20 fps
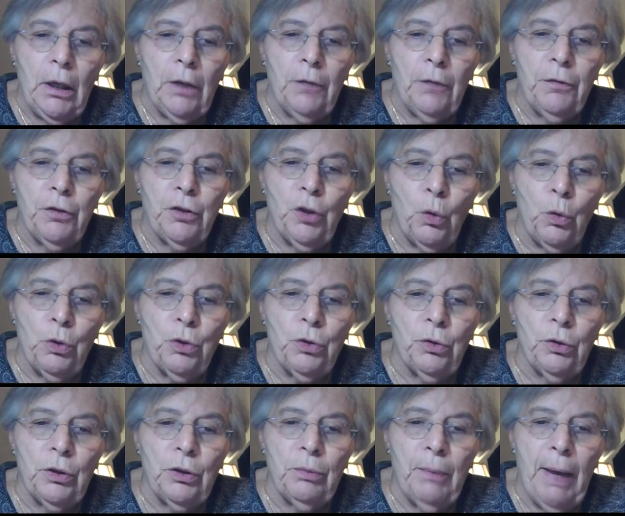social
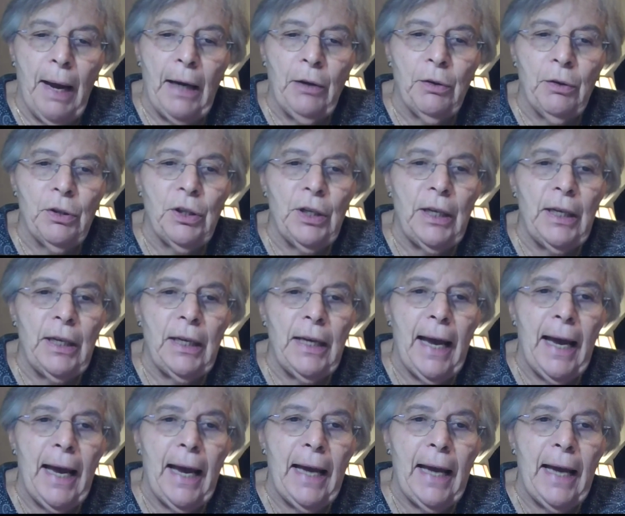democracy
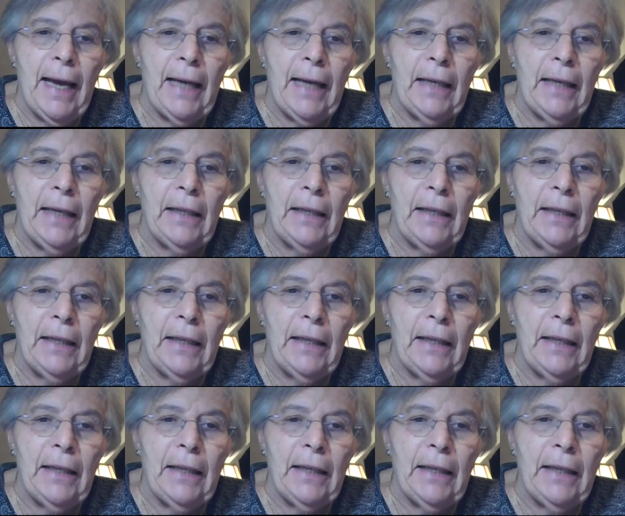and
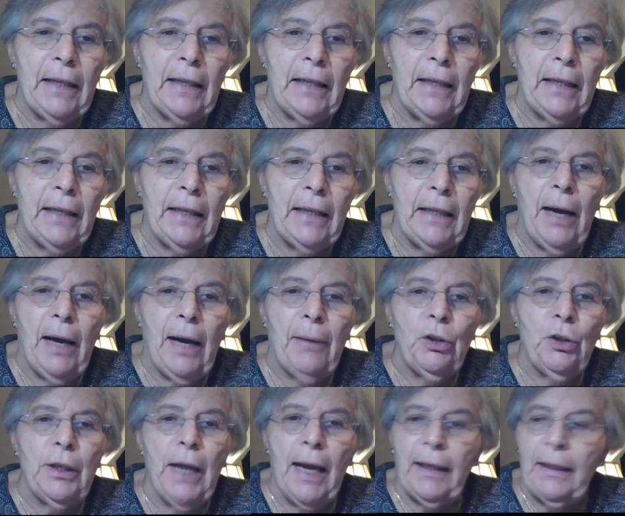a sense of the
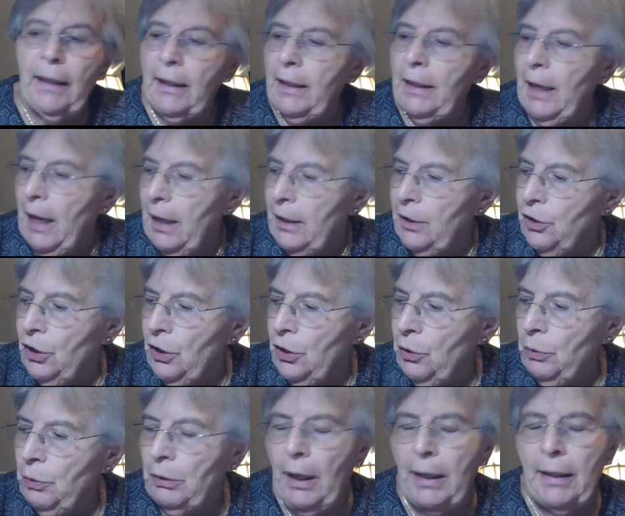common good. And I
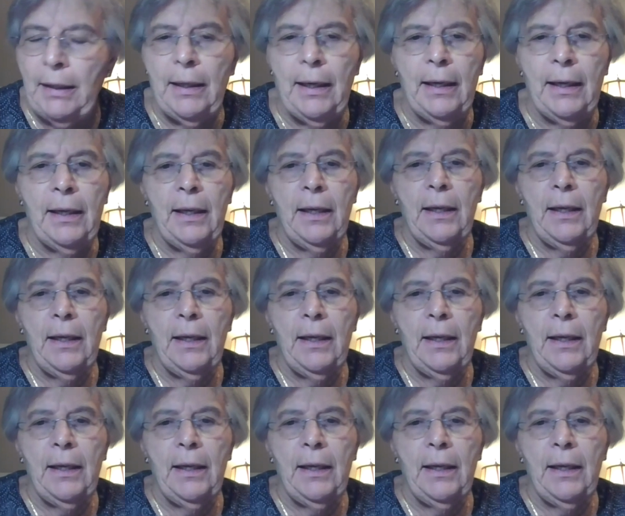just would like to